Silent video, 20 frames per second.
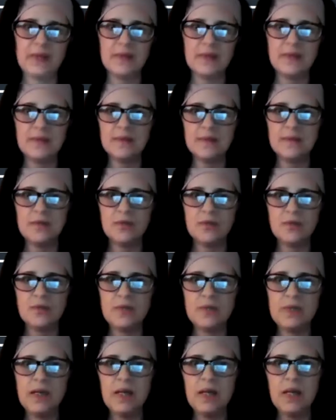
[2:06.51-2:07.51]
This is
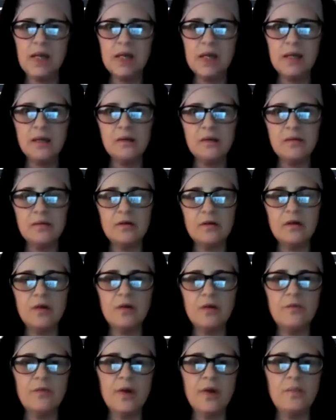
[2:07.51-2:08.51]
today,
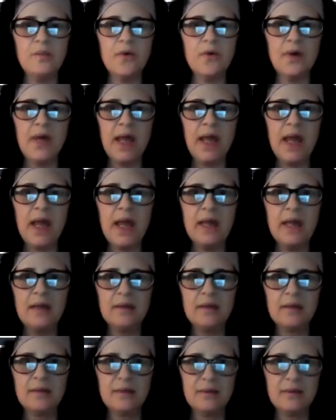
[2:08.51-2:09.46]
November 8th,